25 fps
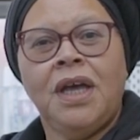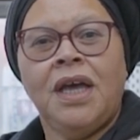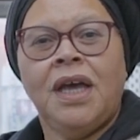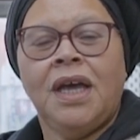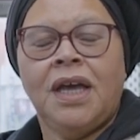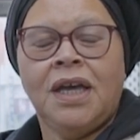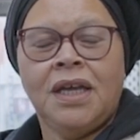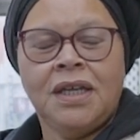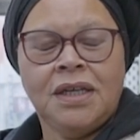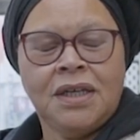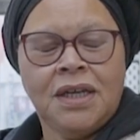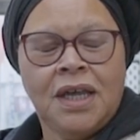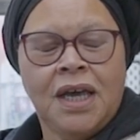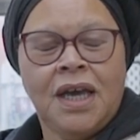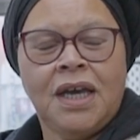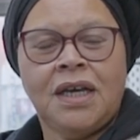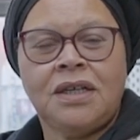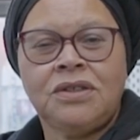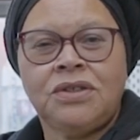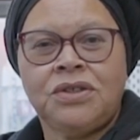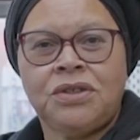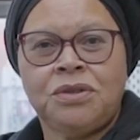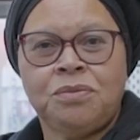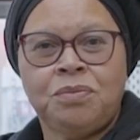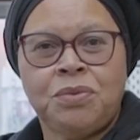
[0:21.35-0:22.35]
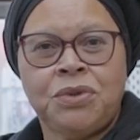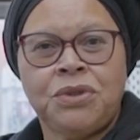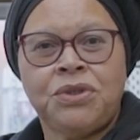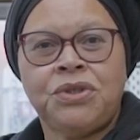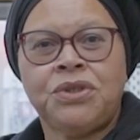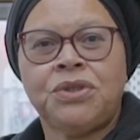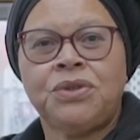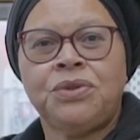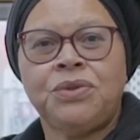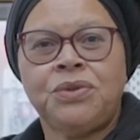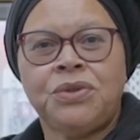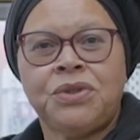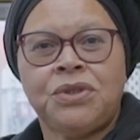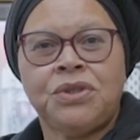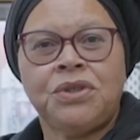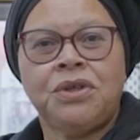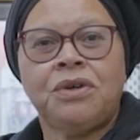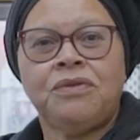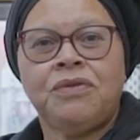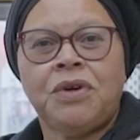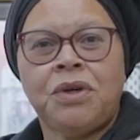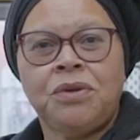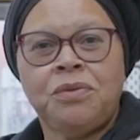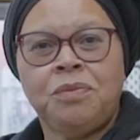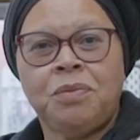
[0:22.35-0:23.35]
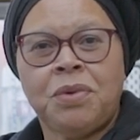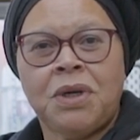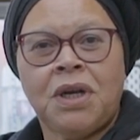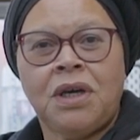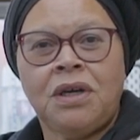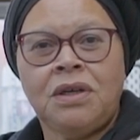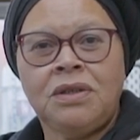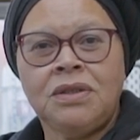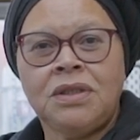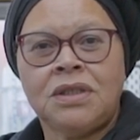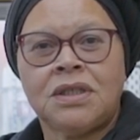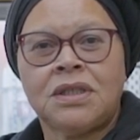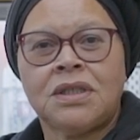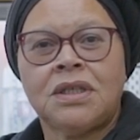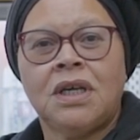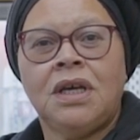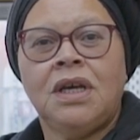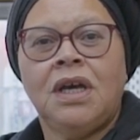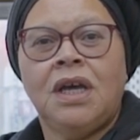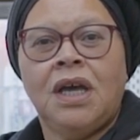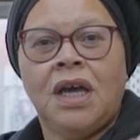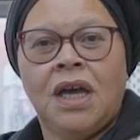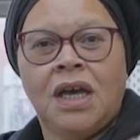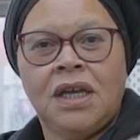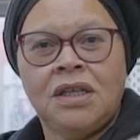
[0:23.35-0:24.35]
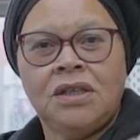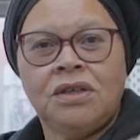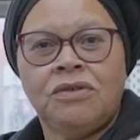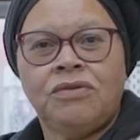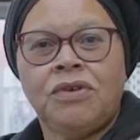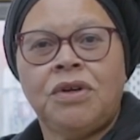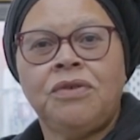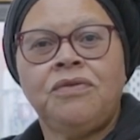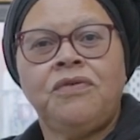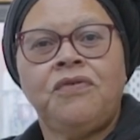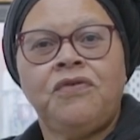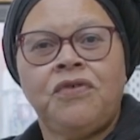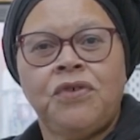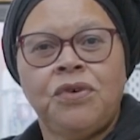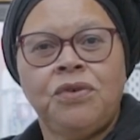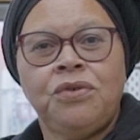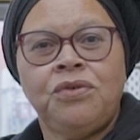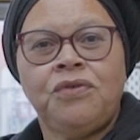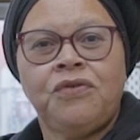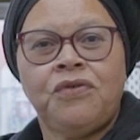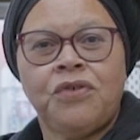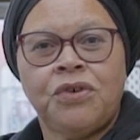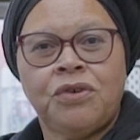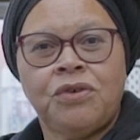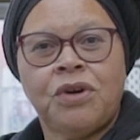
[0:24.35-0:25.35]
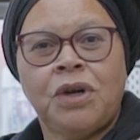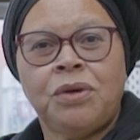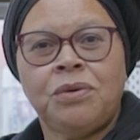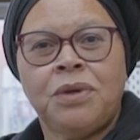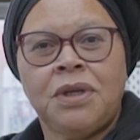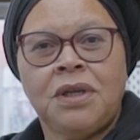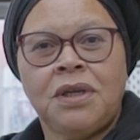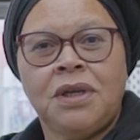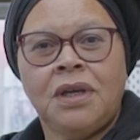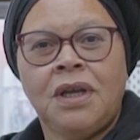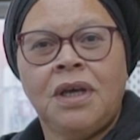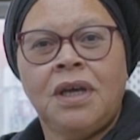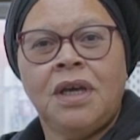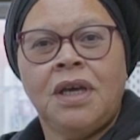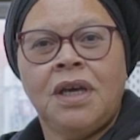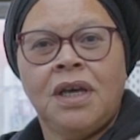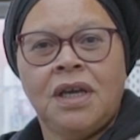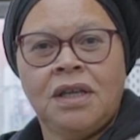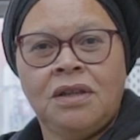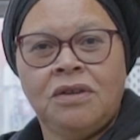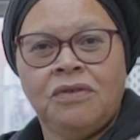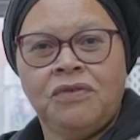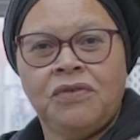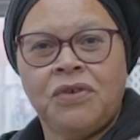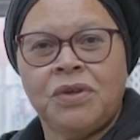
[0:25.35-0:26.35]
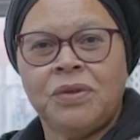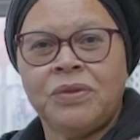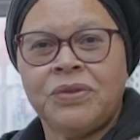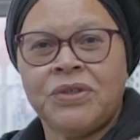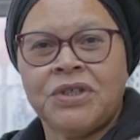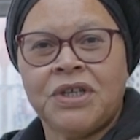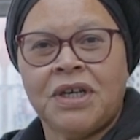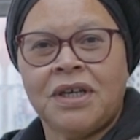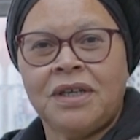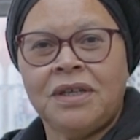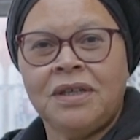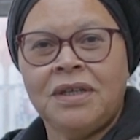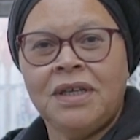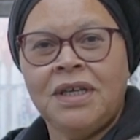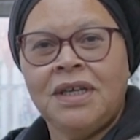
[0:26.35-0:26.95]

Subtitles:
and how to produce your own plants and your own food for growing in the future.